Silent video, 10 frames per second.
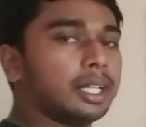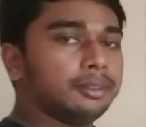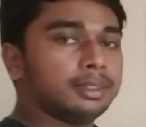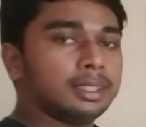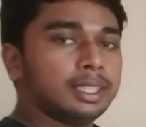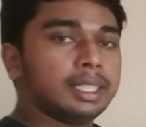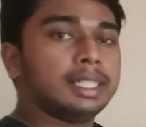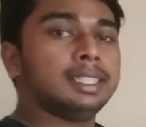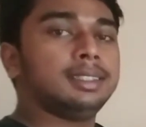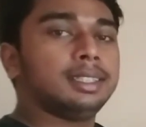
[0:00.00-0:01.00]
5
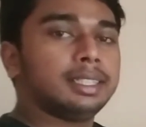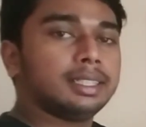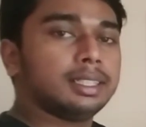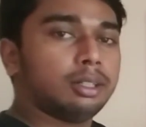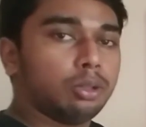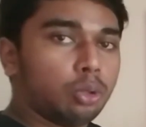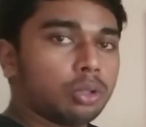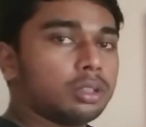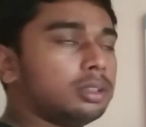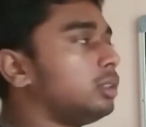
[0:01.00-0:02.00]
is
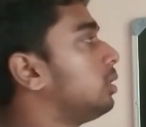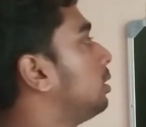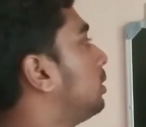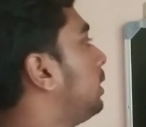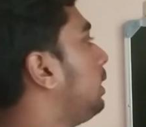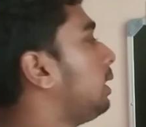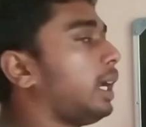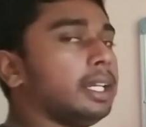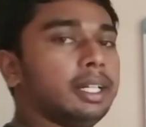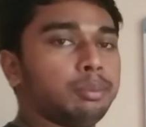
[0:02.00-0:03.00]
odd, then
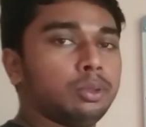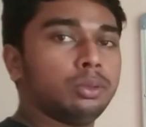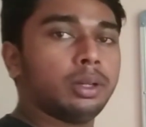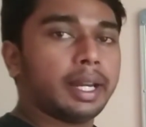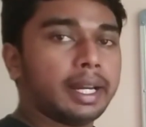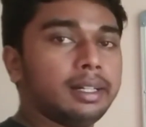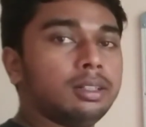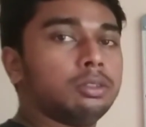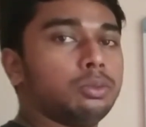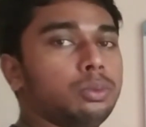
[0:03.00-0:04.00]
I have to
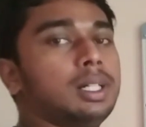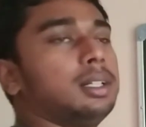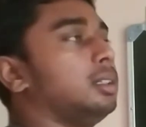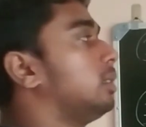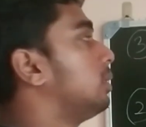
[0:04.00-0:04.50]
add 1.